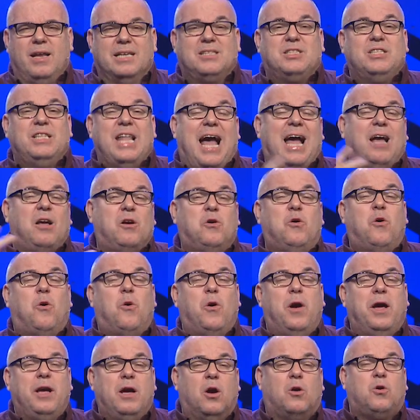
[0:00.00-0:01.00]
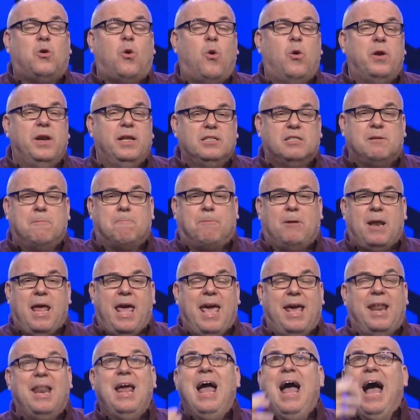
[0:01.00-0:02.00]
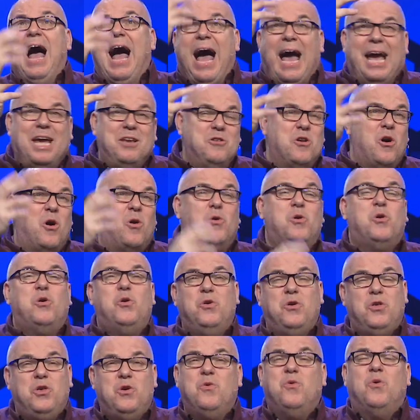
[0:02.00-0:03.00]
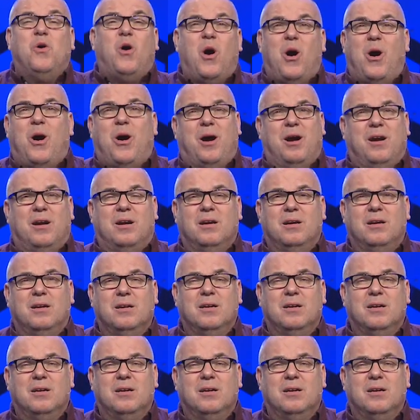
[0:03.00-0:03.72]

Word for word: It's not going according to plan. I know who you are.